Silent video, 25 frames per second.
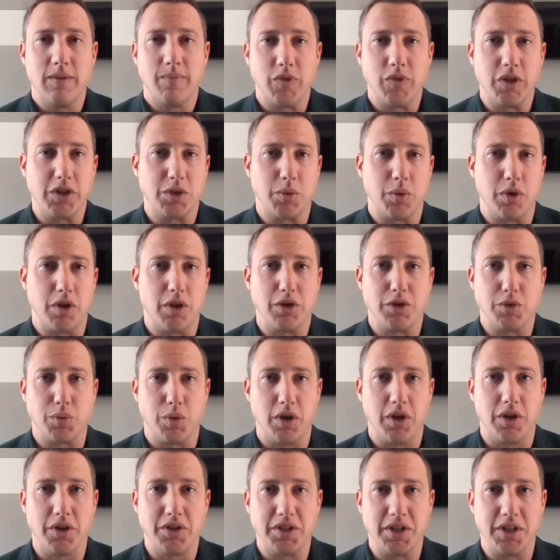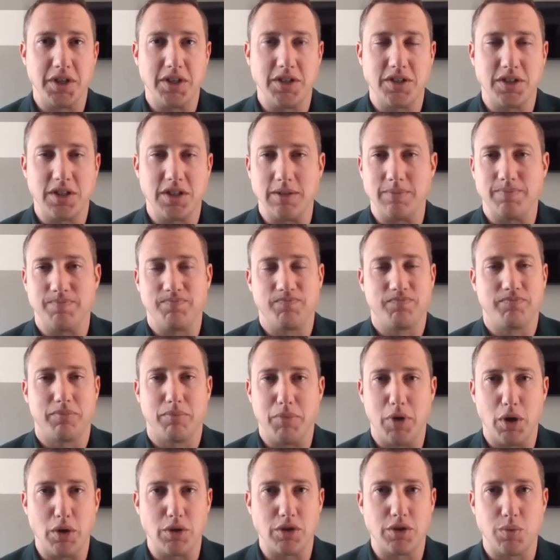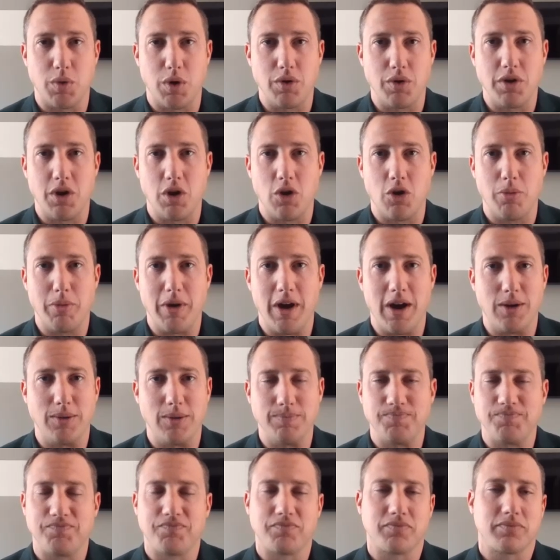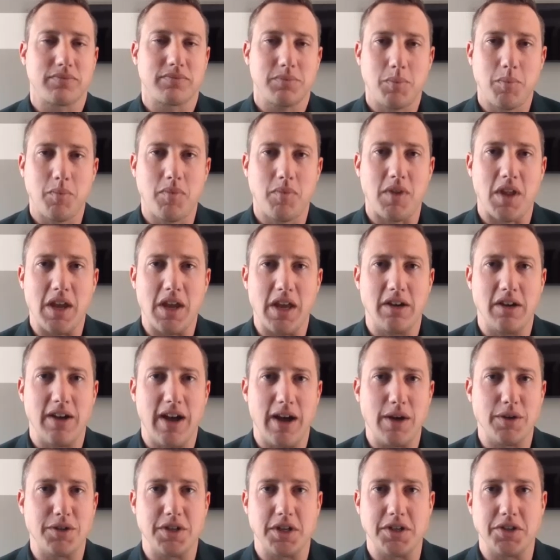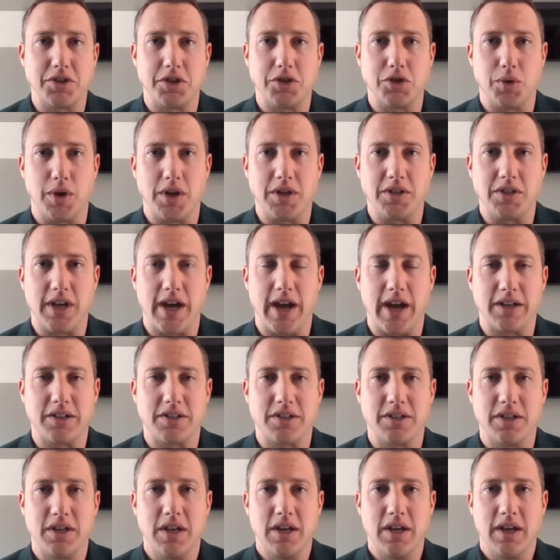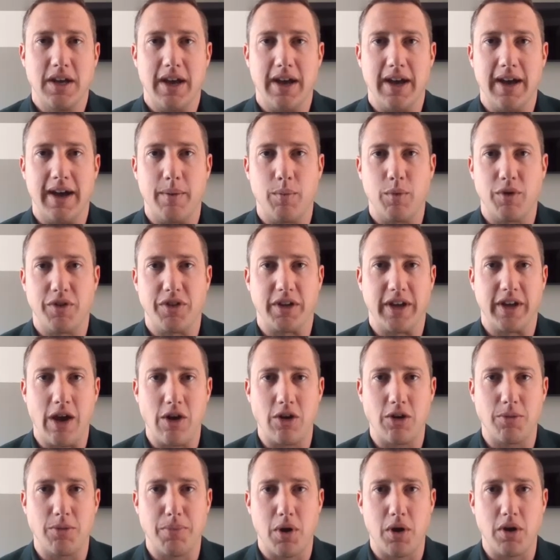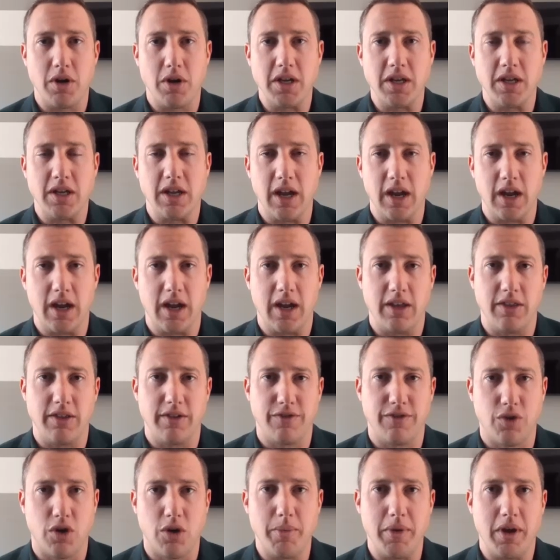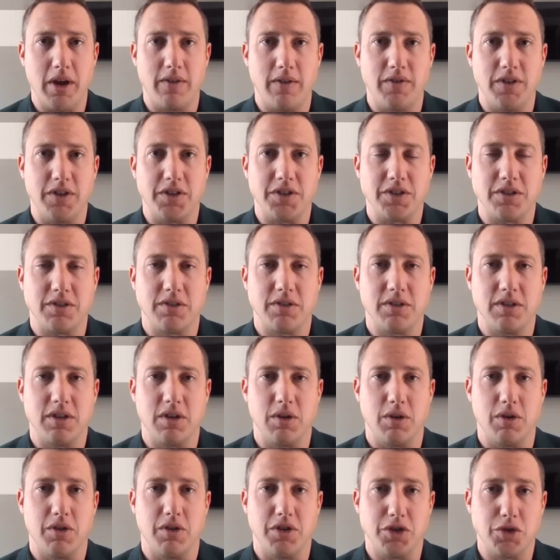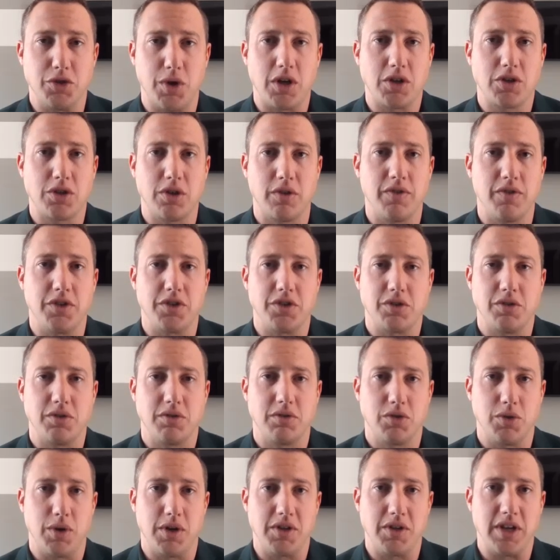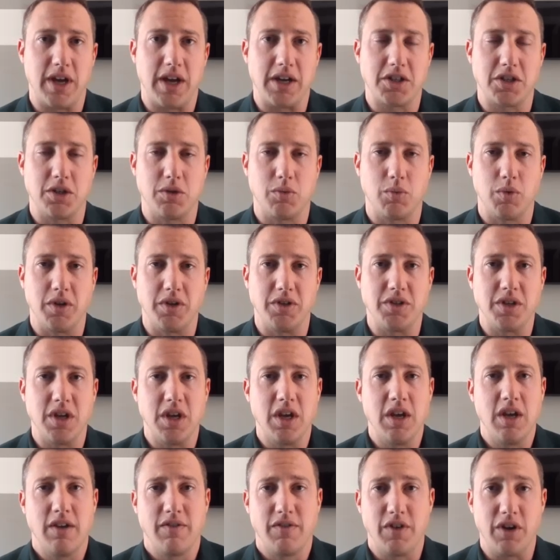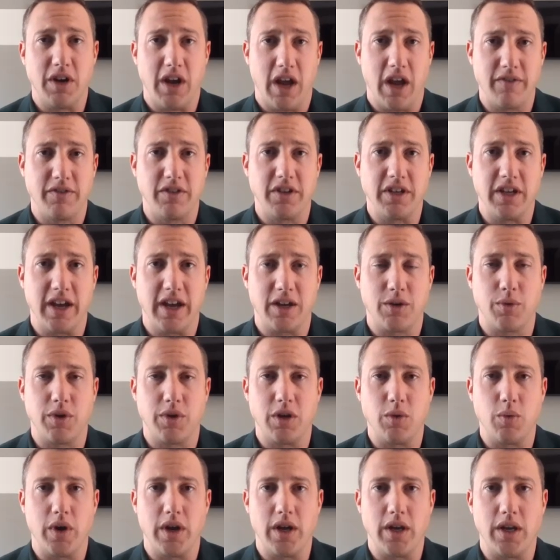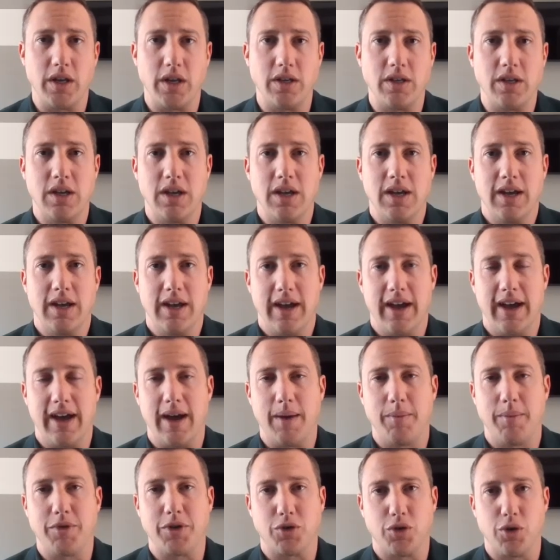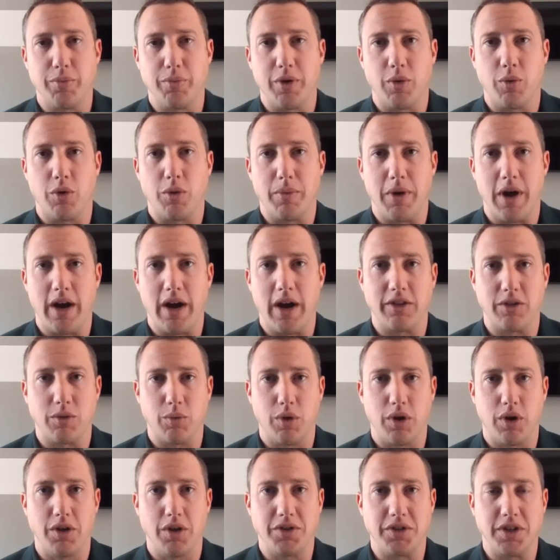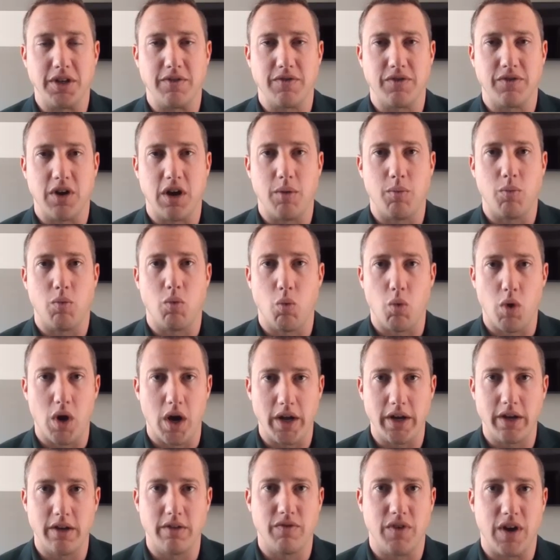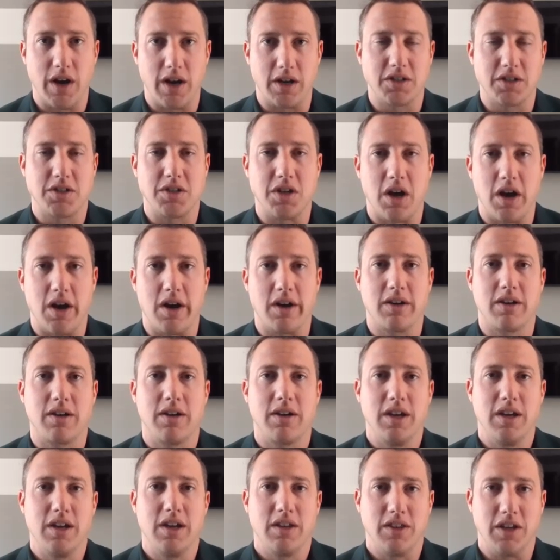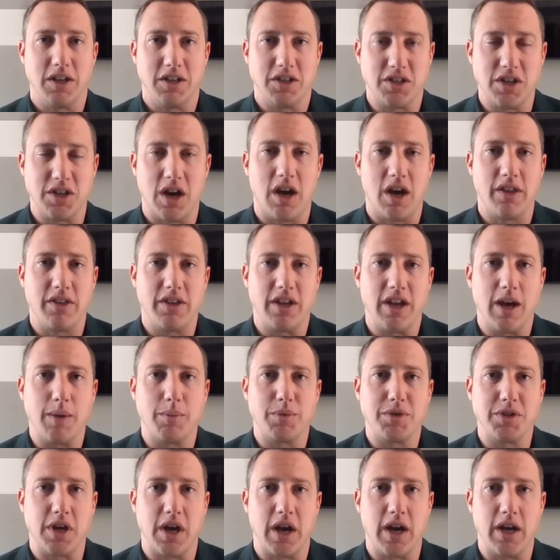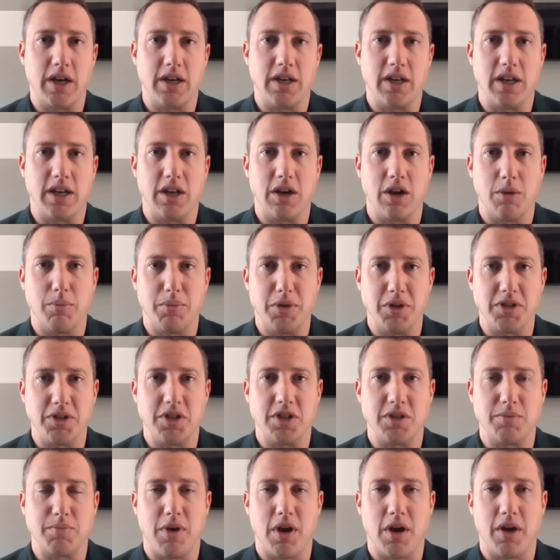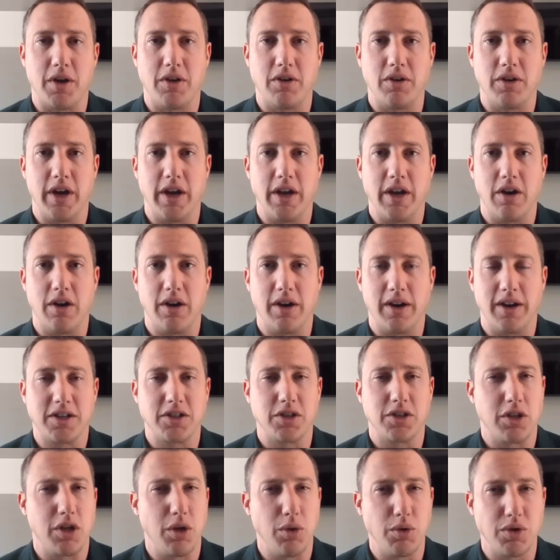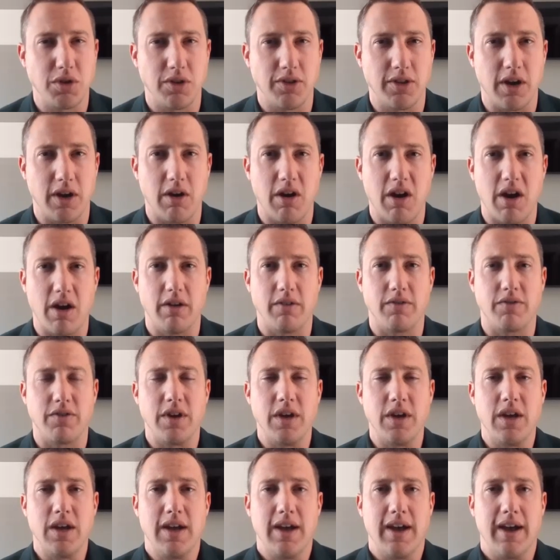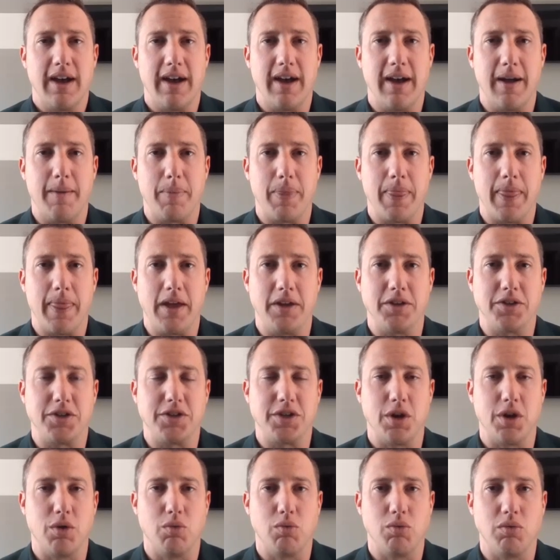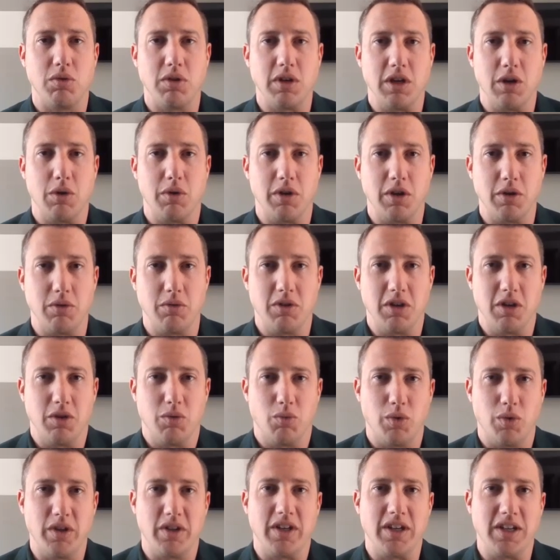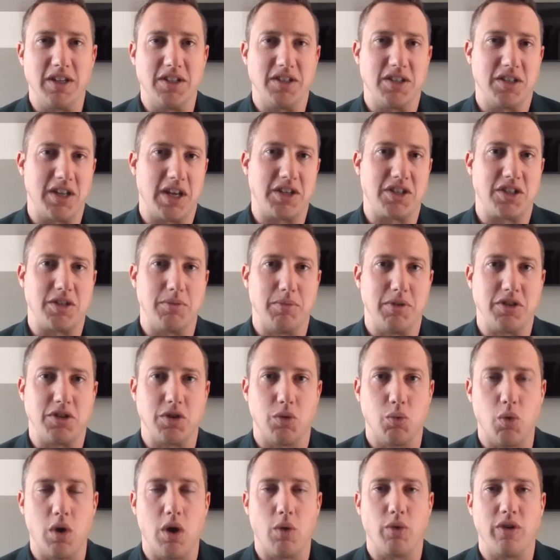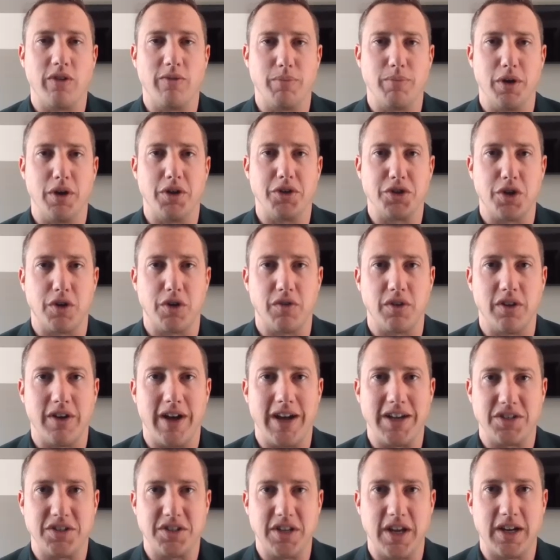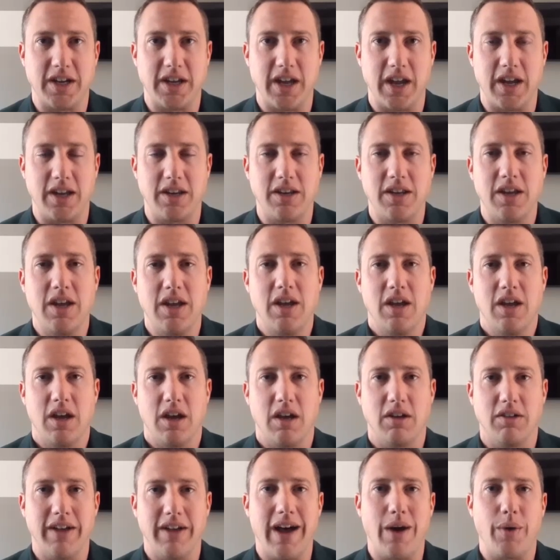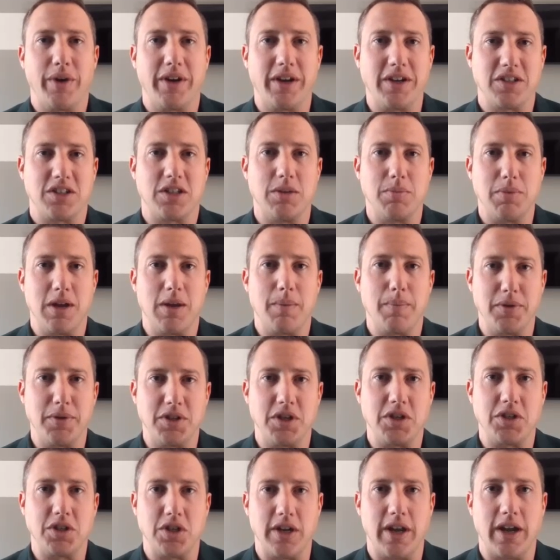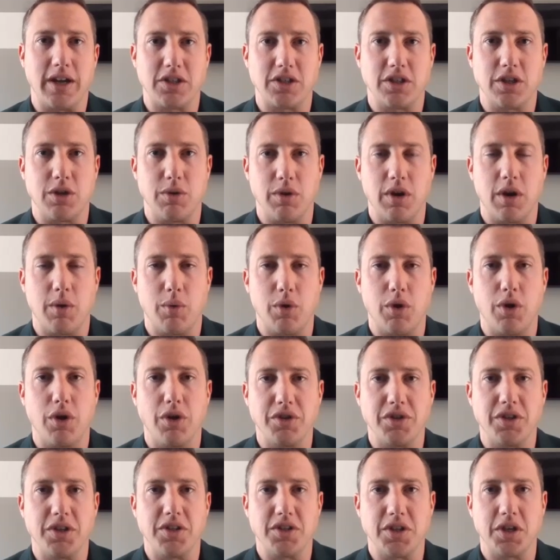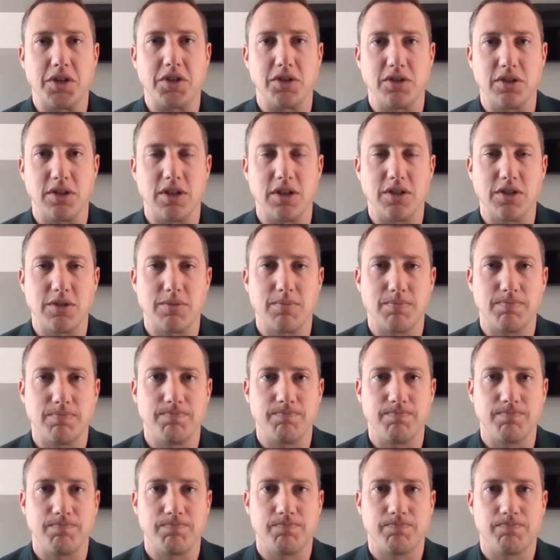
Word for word: This is one of those royalties that most won't know about and allows us to transact uh, with a counterparty. And the format of this, or the structure of this transaction, was very heavily equity weighted. Um, the group that we're buying the royalty from wanted Vox stock. They saw the upside in our business model and our execution thereof. Um, and so, you know, it, it really is a testament to what we've built over the last decade, allowing us to be in position to execute on royalties such as this.